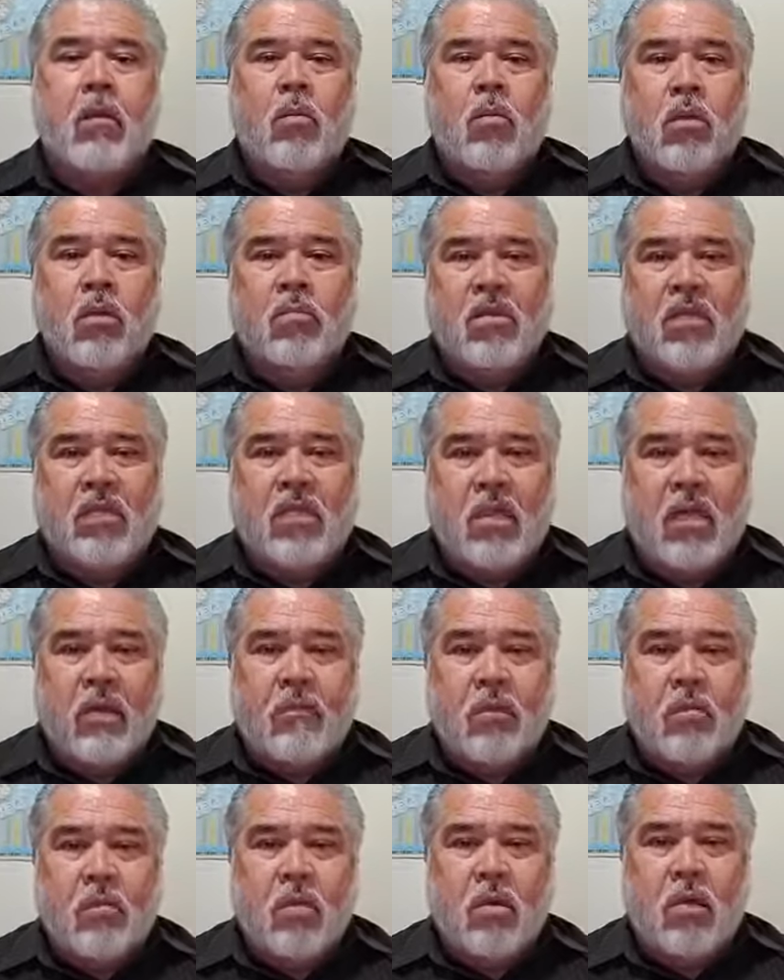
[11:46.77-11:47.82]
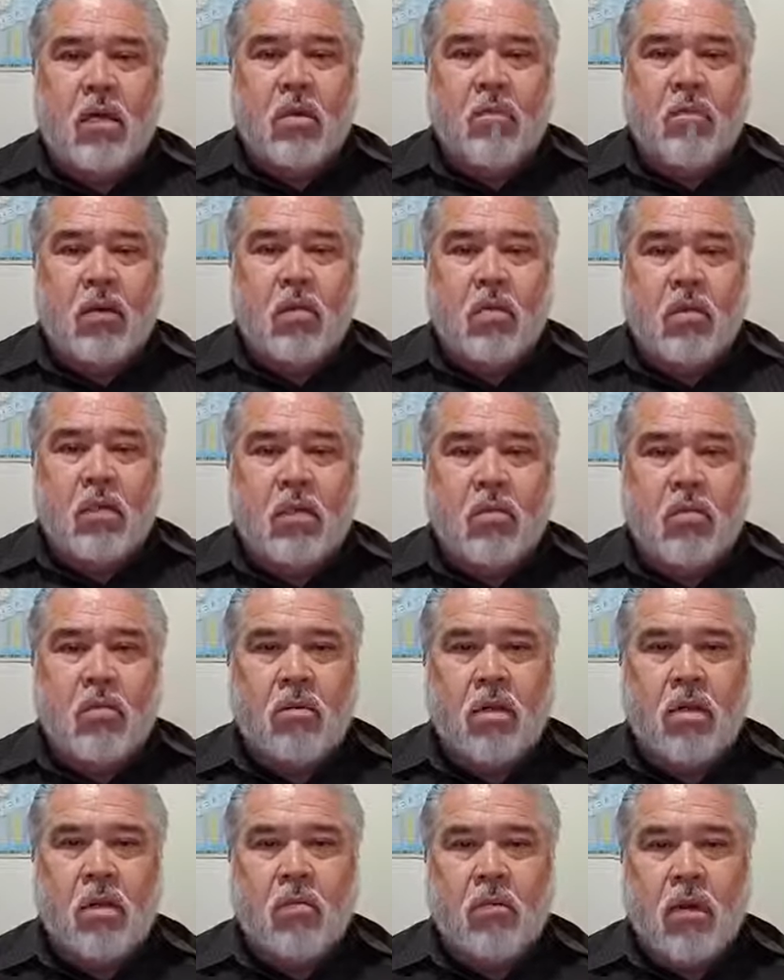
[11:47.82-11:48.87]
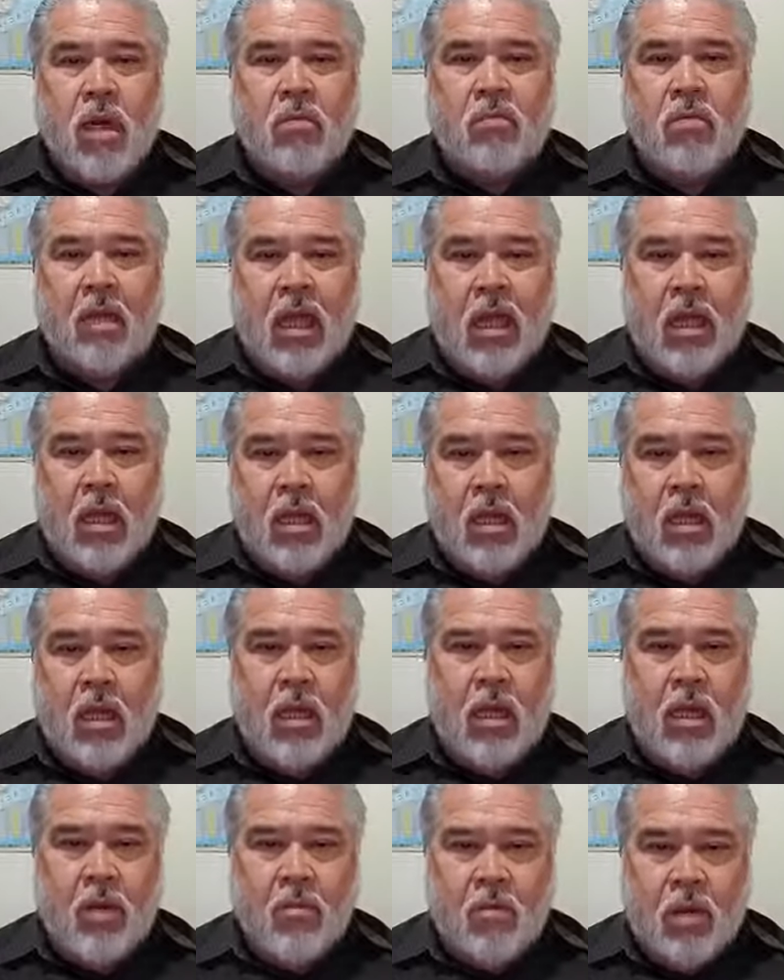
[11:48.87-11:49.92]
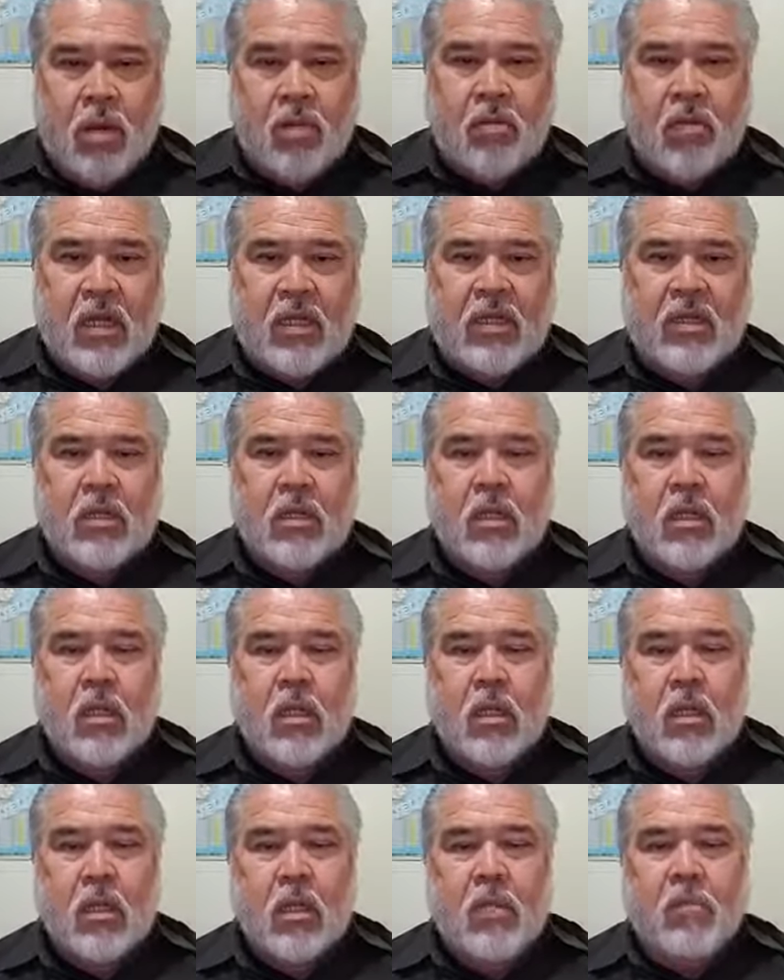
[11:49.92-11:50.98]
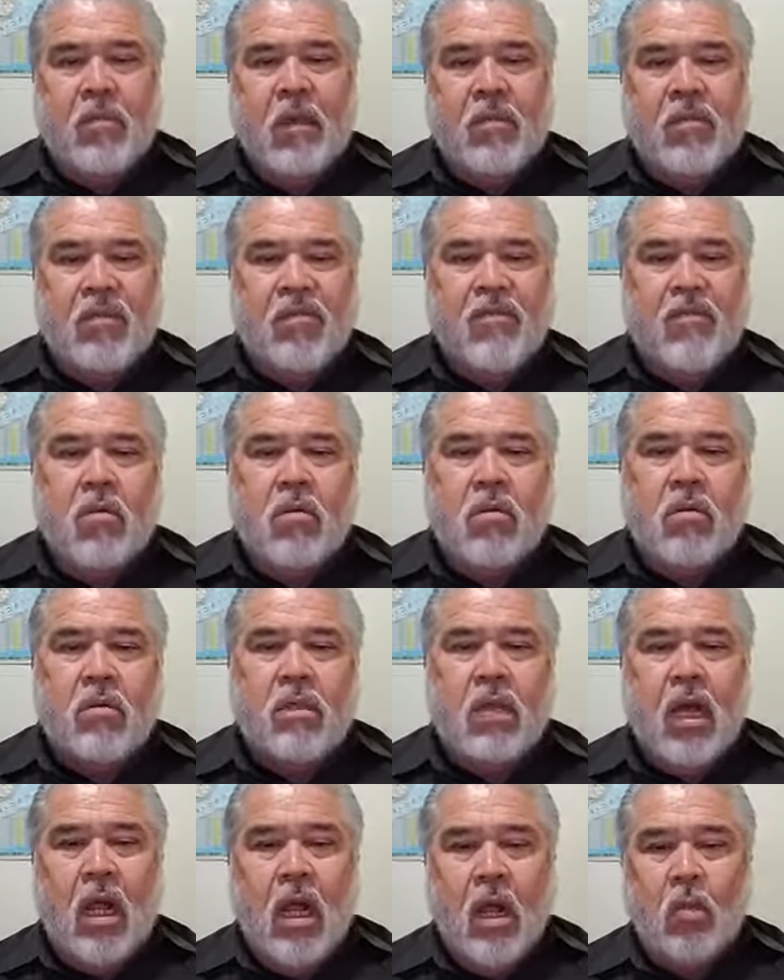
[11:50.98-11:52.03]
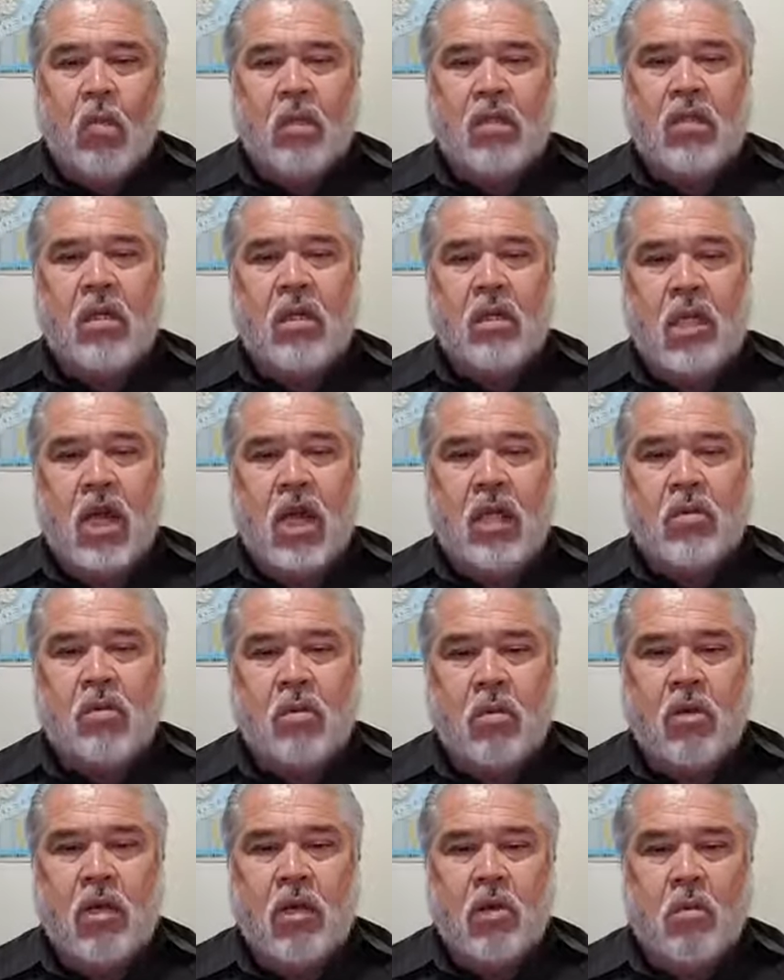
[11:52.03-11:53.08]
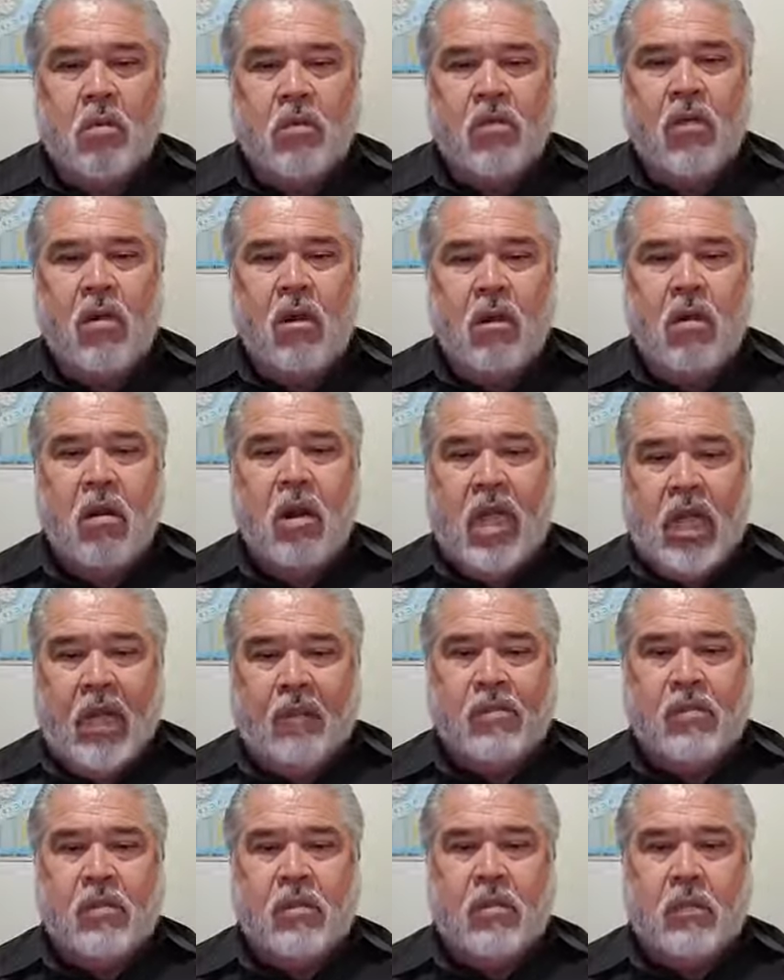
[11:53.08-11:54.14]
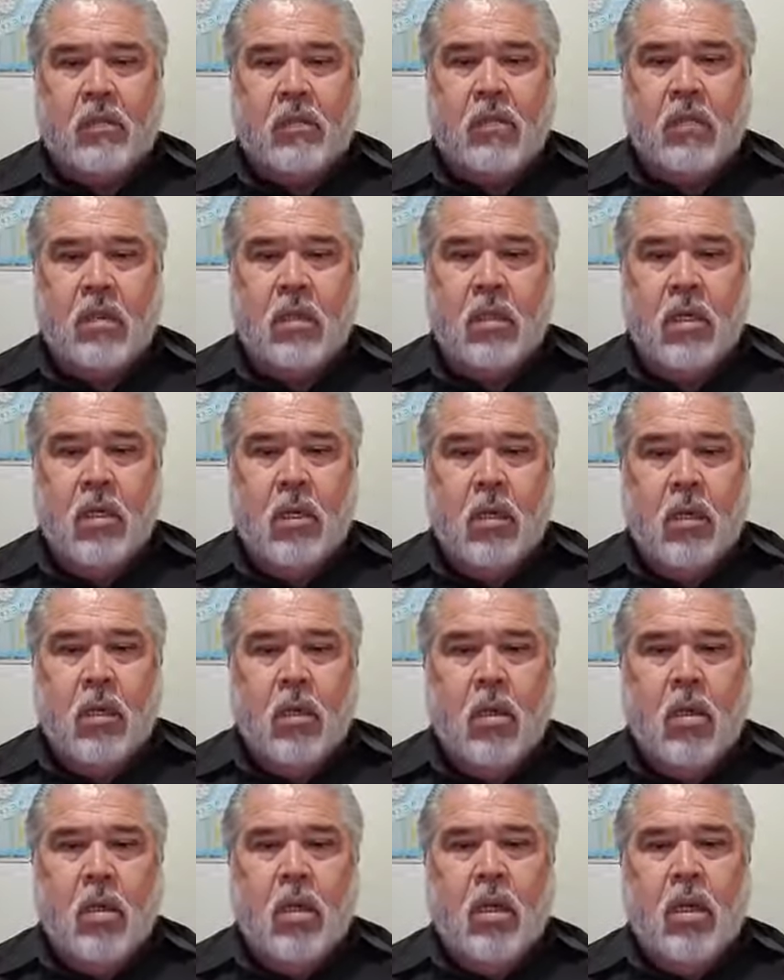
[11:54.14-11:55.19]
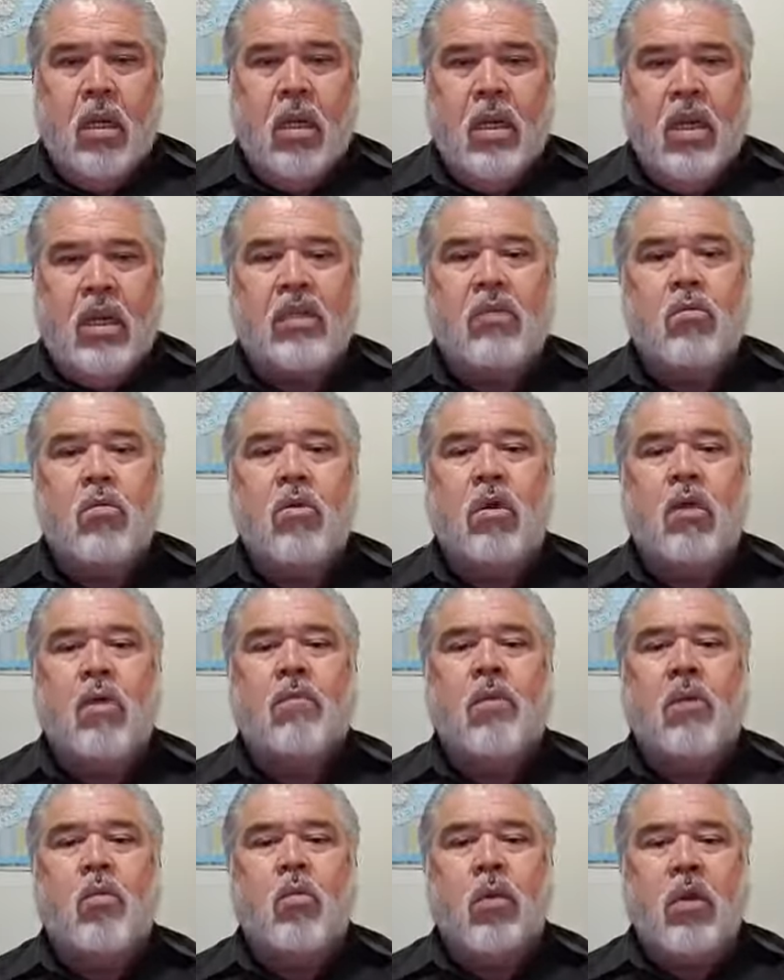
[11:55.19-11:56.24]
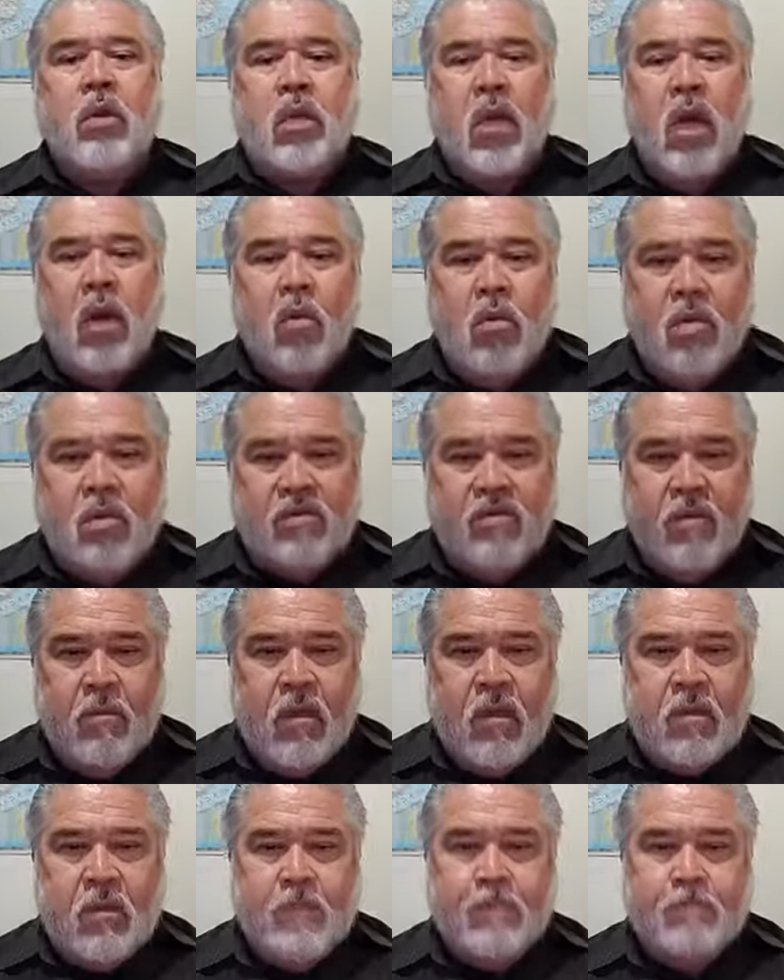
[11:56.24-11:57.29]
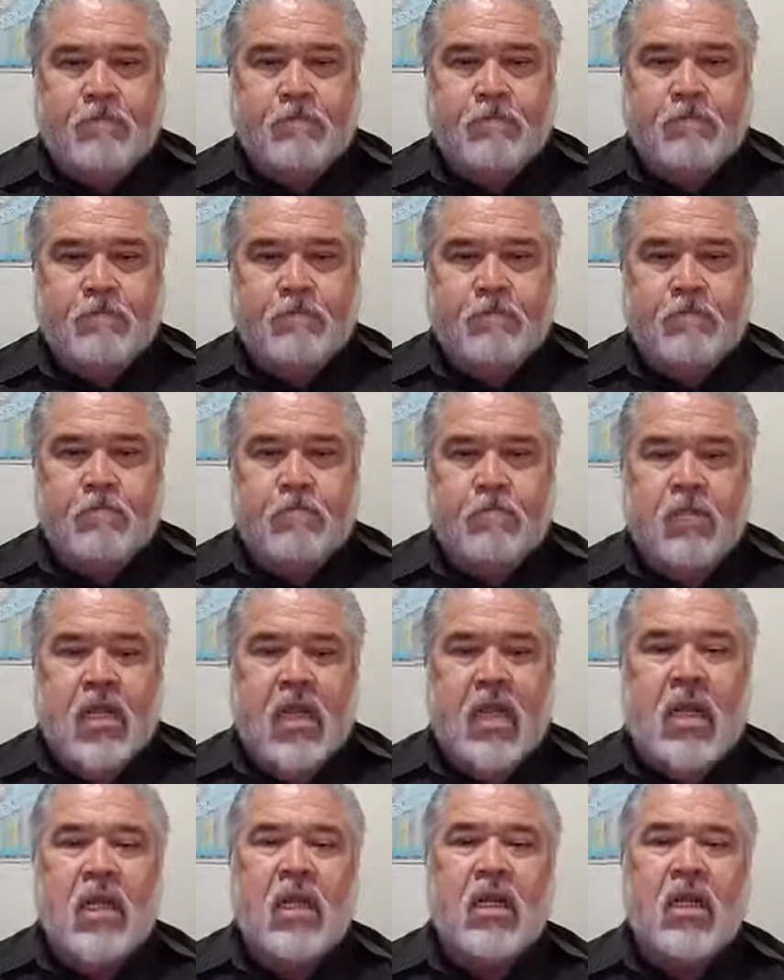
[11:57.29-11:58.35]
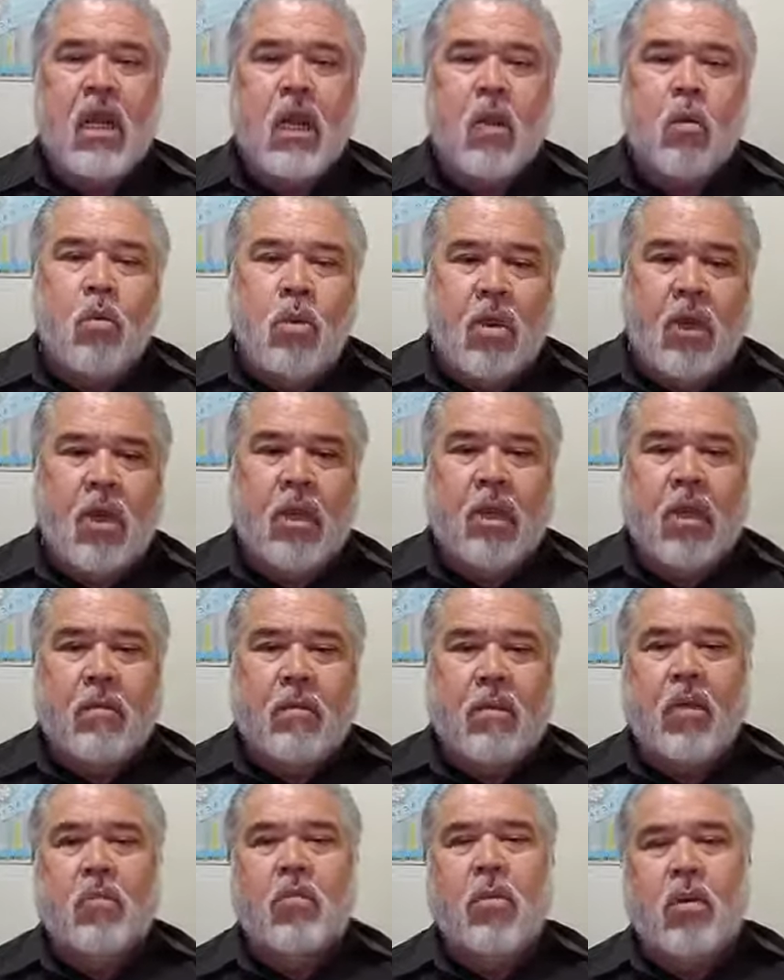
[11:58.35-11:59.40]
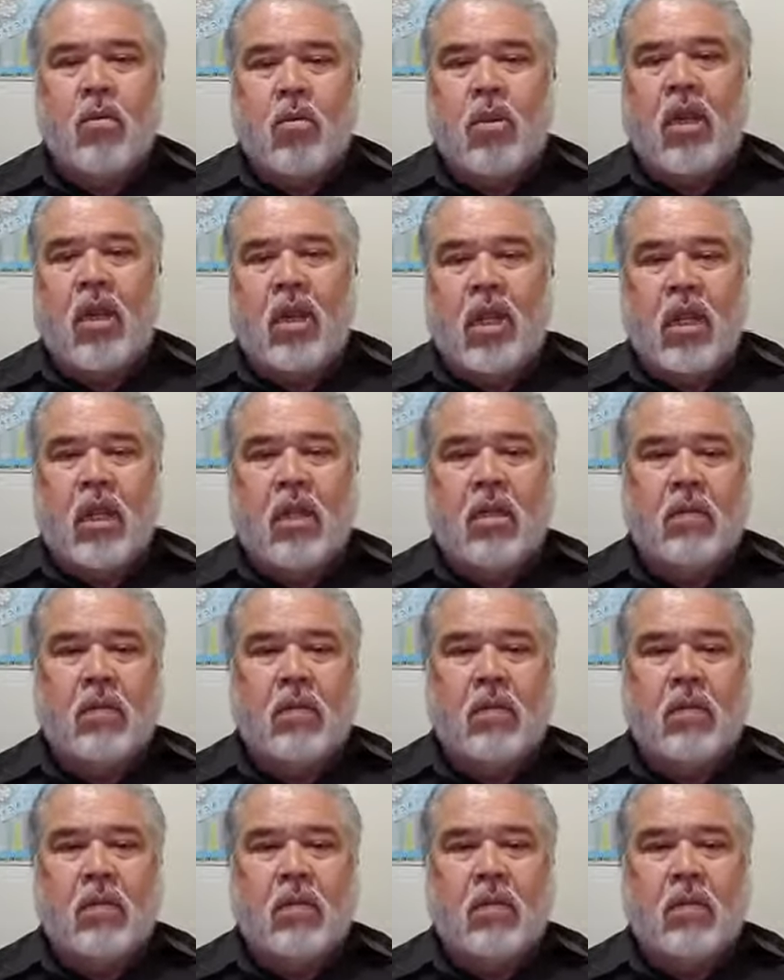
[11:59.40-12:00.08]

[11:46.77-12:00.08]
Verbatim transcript: We must never worry about what's going around uh, uh around us, but be focused always on God's will over our lives. Let's worry about what God wants from us, and let God worry about what we need.